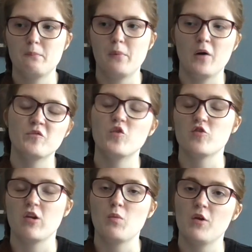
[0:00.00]
but
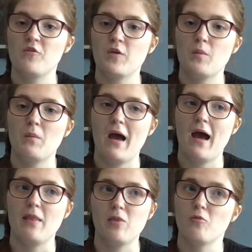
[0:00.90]
unfortunately one of them
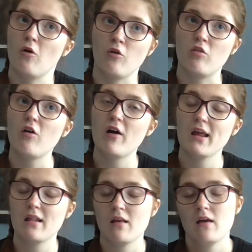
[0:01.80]
had the wrong size